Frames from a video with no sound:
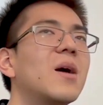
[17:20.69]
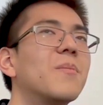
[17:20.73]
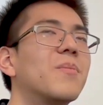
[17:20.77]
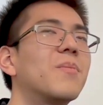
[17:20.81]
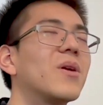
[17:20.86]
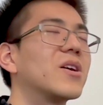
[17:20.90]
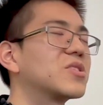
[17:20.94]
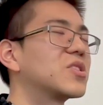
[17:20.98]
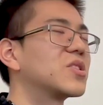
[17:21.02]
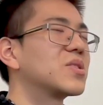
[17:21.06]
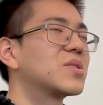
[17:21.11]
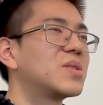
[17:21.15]

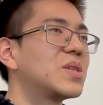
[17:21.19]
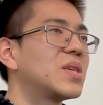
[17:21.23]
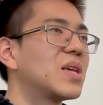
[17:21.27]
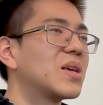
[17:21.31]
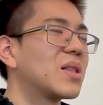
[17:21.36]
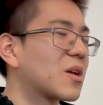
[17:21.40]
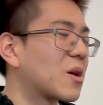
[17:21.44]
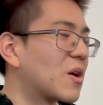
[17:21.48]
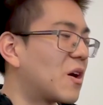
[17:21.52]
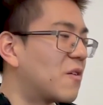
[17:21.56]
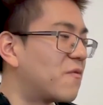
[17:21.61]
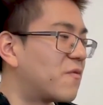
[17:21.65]
But just seeing
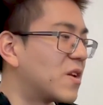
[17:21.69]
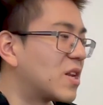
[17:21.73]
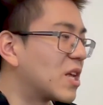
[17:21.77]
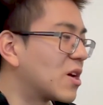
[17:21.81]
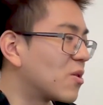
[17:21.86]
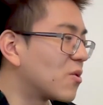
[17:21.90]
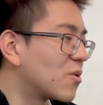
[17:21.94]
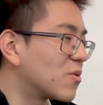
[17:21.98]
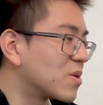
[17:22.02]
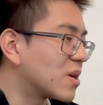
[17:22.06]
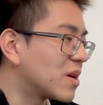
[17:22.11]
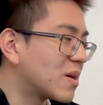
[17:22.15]
like a
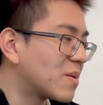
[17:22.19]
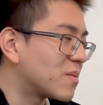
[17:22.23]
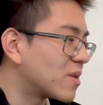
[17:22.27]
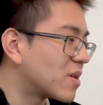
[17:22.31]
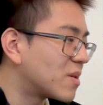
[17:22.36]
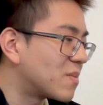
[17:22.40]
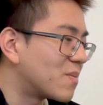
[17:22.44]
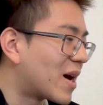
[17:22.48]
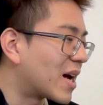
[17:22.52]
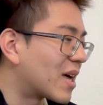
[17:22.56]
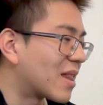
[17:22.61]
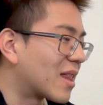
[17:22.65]
video
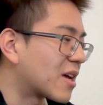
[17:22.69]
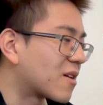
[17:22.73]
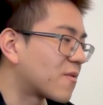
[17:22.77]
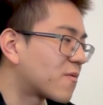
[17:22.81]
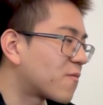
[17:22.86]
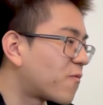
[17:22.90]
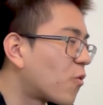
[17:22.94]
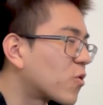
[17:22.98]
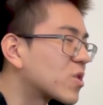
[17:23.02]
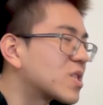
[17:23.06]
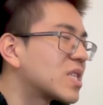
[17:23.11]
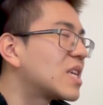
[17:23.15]
in my like
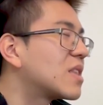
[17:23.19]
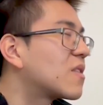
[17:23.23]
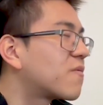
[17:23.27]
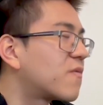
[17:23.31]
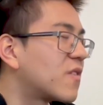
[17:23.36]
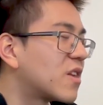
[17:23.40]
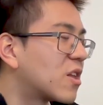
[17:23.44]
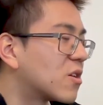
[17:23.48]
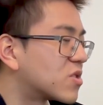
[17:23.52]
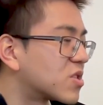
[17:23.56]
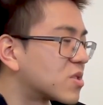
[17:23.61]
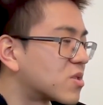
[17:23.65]
14th
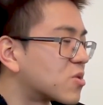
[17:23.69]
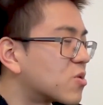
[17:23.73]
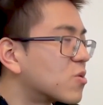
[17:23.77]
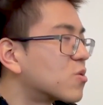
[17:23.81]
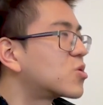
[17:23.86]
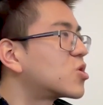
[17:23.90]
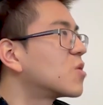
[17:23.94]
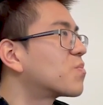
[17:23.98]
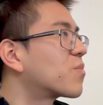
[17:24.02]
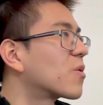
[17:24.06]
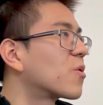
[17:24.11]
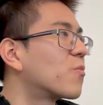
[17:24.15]
video just do
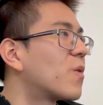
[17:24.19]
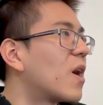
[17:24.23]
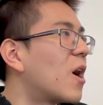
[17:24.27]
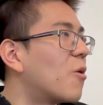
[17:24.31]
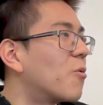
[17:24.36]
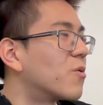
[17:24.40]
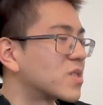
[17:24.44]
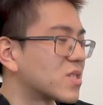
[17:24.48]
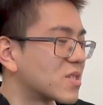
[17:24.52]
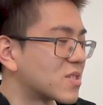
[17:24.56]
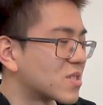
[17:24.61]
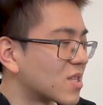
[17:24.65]
super well
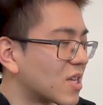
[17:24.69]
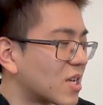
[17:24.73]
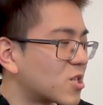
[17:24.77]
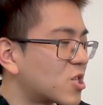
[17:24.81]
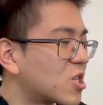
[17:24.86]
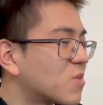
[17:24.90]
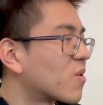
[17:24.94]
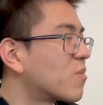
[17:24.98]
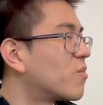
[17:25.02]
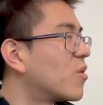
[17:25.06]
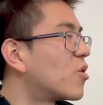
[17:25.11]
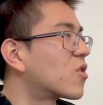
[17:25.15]
was just like
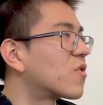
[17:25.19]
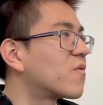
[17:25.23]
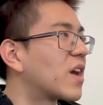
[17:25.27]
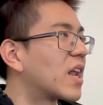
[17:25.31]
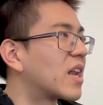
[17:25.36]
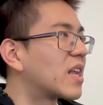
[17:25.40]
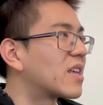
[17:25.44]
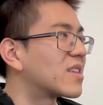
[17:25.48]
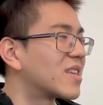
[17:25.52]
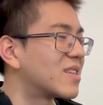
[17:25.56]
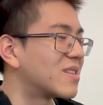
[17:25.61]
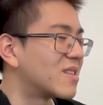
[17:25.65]
super
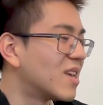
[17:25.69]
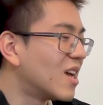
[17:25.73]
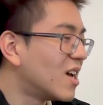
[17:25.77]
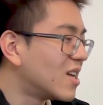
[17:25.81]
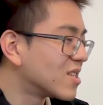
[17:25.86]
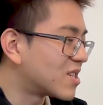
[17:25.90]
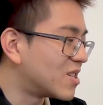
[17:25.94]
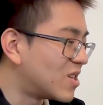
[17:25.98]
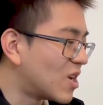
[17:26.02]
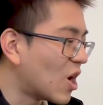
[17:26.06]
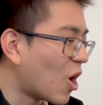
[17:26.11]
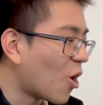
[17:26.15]
motivating, and
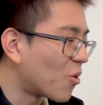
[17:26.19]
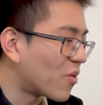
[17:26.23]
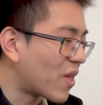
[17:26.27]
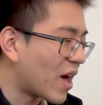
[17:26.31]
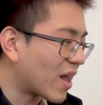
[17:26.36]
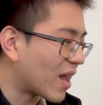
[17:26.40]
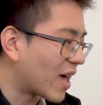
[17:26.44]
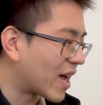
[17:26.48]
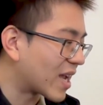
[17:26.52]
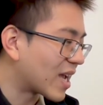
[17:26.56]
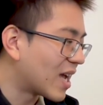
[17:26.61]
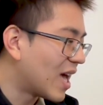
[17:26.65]
to know that
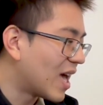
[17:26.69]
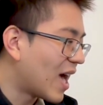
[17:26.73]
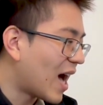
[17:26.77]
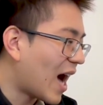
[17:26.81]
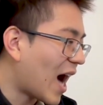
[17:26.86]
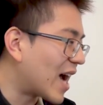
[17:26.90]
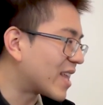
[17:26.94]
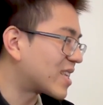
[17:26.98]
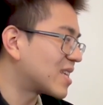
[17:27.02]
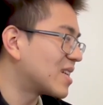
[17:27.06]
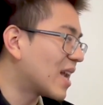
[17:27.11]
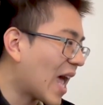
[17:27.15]
like
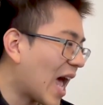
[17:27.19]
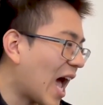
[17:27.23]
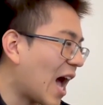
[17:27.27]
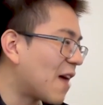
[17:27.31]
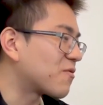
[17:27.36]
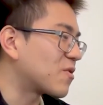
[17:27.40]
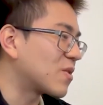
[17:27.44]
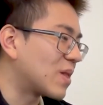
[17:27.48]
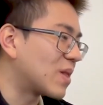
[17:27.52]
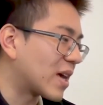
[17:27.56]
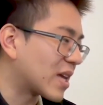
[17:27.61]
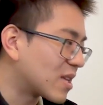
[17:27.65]
I didn't have
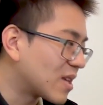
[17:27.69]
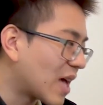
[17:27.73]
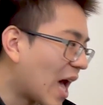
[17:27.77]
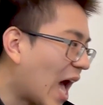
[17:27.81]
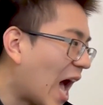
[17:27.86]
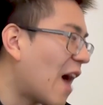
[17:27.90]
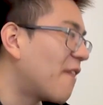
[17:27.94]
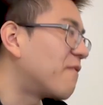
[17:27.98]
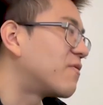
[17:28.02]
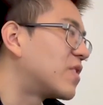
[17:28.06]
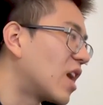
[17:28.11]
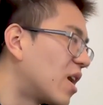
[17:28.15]
to like
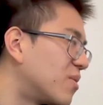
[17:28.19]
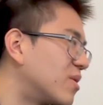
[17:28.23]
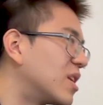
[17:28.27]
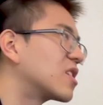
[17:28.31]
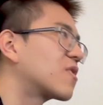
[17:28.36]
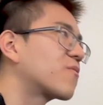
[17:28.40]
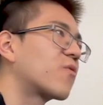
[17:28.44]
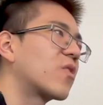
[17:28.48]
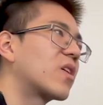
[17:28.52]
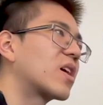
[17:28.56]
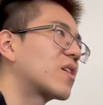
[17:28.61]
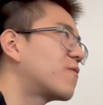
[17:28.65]
have done this
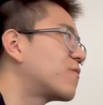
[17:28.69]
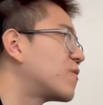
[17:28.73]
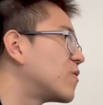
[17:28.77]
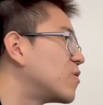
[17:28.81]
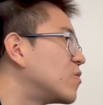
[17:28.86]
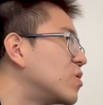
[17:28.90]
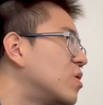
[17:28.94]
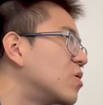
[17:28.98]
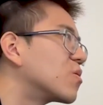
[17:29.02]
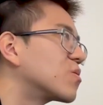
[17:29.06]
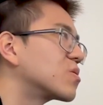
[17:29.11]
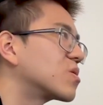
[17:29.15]
for like a few
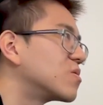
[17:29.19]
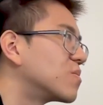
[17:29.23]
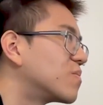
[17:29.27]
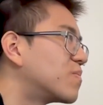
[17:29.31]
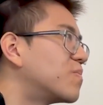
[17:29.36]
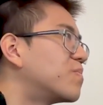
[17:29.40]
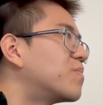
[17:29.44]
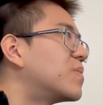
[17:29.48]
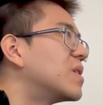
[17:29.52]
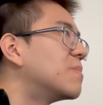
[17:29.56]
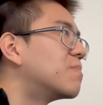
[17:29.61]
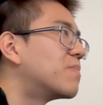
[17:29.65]
years to
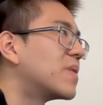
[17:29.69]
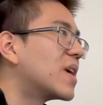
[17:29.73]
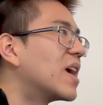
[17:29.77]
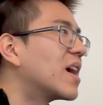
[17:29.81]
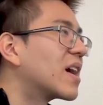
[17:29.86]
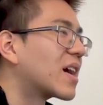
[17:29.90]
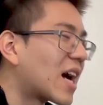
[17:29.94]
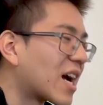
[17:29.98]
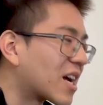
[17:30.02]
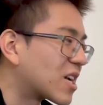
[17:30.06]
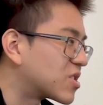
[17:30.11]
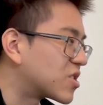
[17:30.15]
be big.
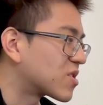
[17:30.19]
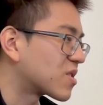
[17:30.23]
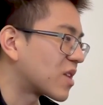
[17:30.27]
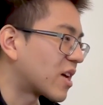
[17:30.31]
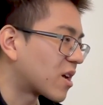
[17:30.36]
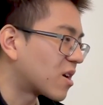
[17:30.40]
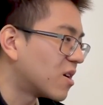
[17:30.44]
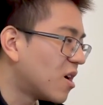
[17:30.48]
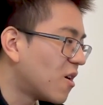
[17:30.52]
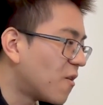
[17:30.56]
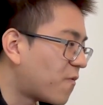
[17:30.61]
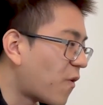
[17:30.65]
I could just
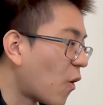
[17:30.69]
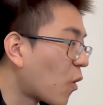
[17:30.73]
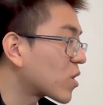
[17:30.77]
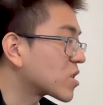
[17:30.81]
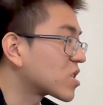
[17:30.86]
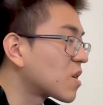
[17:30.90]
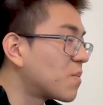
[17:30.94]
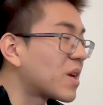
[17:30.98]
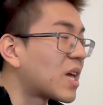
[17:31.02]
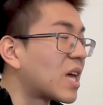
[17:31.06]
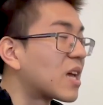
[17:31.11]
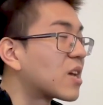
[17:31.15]
like focus
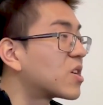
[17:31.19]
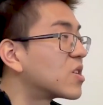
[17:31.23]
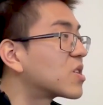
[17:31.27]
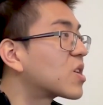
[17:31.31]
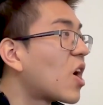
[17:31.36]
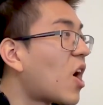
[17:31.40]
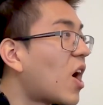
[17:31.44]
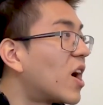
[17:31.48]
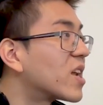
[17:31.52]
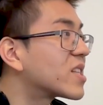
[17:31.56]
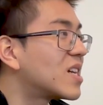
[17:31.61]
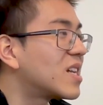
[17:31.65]
on making good
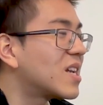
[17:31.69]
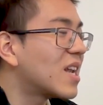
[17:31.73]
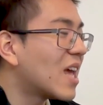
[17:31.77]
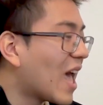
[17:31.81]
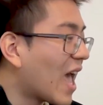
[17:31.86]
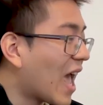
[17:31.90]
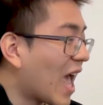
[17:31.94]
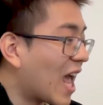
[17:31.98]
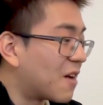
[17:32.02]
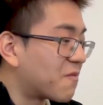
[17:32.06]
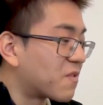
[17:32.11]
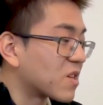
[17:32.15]
content,
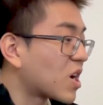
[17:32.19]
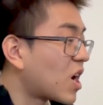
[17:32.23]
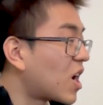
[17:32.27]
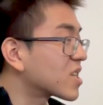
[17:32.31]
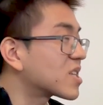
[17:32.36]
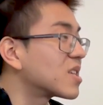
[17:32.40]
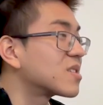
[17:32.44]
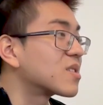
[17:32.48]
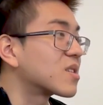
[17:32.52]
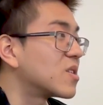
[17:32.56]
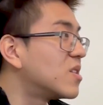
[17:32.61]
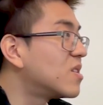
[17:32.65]
and if the
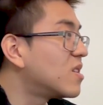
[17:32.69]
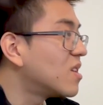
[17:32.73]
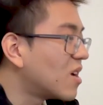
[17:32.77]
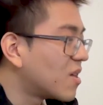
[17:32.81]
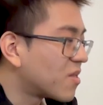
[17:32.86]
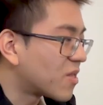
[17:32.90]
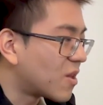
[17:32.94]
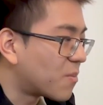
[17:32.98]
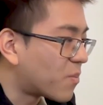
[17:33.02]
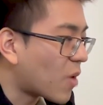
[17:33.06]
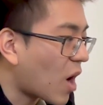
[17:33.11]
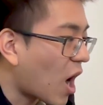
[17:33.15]
content's good,
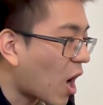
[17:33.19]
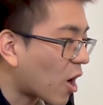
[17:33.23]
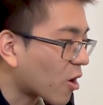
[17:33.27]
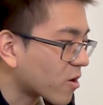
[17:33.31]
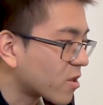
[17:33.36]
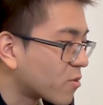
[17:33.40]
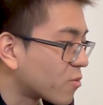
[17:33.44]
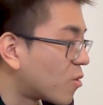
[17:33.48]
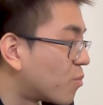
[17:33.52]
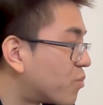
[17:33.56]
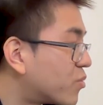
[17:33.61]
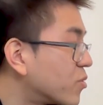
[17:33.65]
the
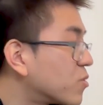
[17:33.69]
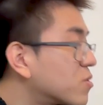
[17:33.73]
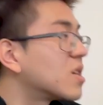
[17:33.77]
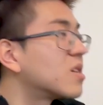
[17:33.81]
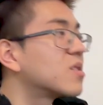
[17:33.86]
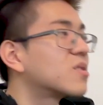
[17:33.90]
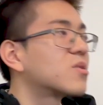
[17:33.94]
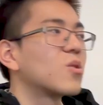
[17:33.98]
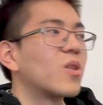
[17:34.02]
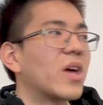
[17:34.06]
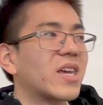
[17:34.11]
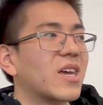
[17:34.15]
algorithm will boost
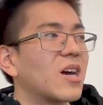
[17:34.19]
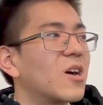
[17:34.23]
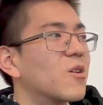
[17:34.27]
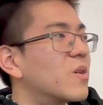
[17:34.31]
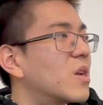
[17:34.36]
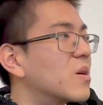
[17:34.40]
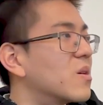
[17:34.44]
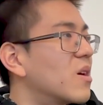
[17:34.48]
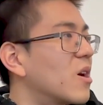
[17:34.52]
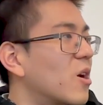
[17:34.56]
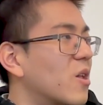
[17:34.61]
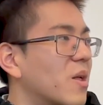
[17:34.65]
it to like
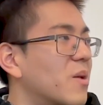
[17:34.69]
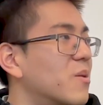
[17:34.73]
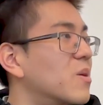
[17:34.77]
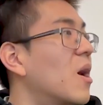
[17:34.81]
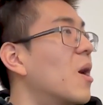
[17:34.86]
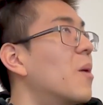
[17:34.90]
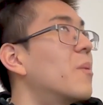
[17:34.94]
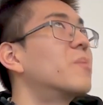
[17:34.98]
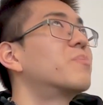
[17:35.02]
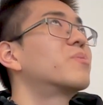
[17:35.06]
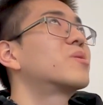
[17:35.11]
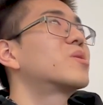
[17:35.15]
an
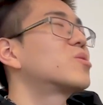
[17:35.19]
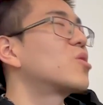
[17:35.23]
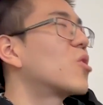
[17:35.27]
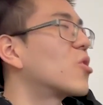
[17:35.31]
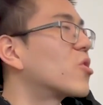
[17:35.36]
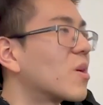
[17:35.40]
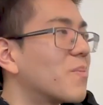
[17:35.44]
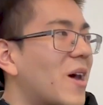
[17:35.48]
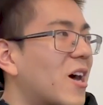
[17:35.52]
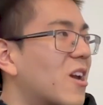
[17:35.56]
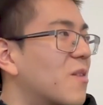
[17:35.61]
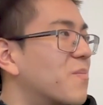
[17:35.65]
absurd
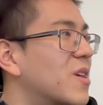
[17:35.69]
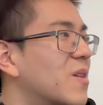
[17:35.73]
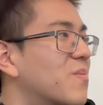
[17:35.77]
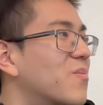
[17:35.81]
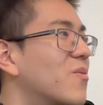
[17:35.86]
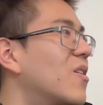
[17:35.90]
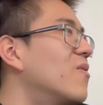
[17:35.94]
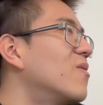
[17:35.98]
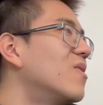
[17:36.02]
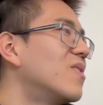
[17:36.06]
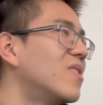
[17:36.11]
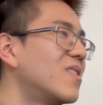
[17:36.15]
amount of
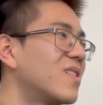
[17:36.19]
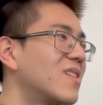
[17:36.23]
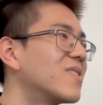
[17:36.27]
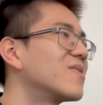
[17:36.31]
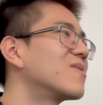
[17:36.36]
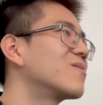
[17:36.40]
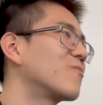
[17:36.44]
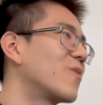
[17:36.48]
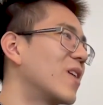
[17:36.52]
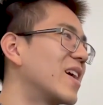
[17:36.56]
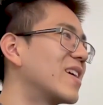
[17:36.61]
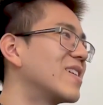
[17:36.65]
people,
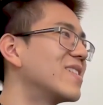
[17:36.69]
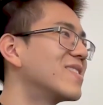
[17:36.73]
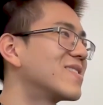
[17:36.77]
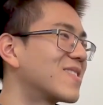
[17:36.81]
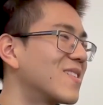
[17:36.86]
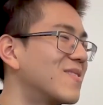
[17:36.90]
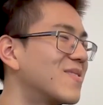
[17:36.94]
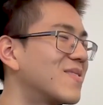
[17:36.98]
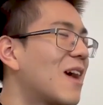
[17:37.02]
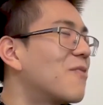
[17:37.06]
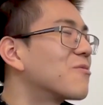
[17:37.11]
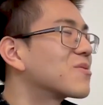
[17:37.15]
right?
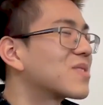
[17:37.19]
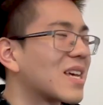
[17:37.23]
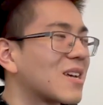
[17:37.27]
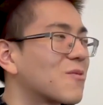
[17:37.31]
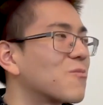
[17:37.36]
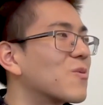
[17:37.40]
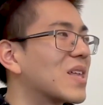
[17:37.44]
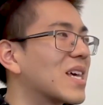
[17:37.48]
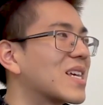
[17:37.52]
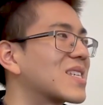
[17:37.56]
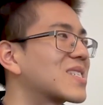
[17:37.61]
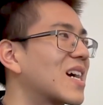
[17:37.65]
So that was like
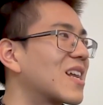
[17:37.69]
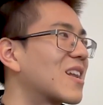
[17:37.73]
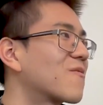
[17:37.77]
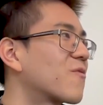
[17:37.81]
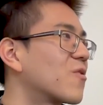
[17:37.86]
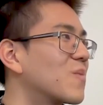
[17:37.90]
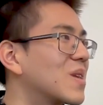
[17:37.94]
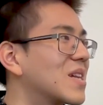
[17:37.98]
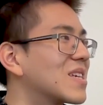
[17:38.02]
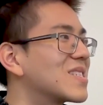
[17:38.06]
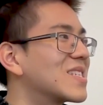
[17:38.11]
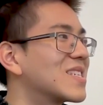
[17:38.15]
really exciting
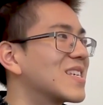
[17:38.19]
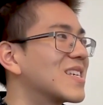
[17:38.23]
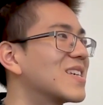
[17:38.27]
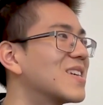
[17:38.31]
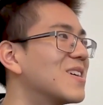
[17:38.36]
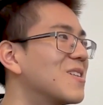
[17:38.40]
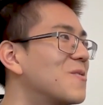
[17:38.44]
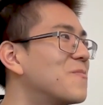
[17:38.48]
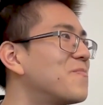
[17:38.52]
for me to see.